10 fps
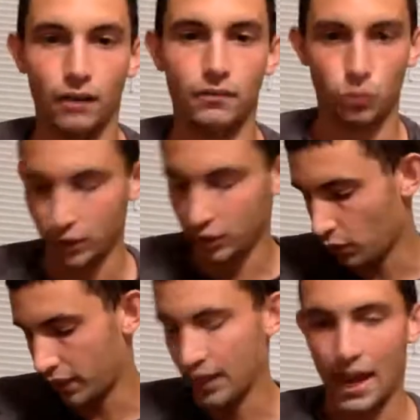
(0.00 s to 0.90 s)
of the
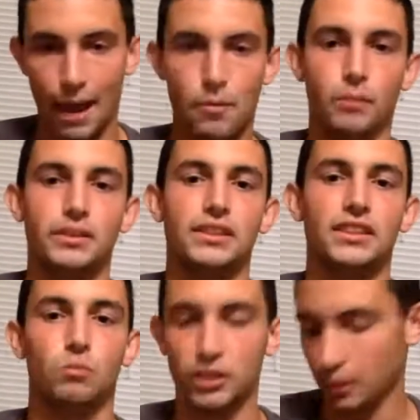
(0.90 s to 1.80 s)
2020 MLB
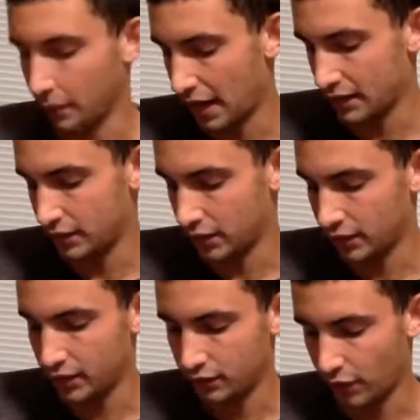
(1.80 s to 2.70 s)
season. What's up, guys? Here
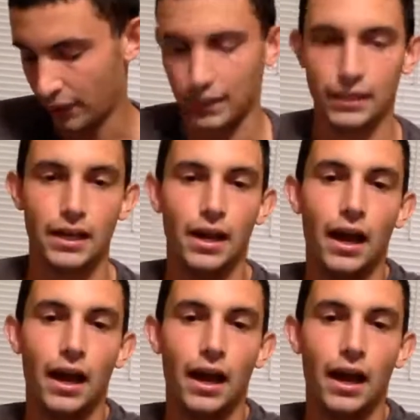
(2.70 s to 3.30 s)
it is Frankie.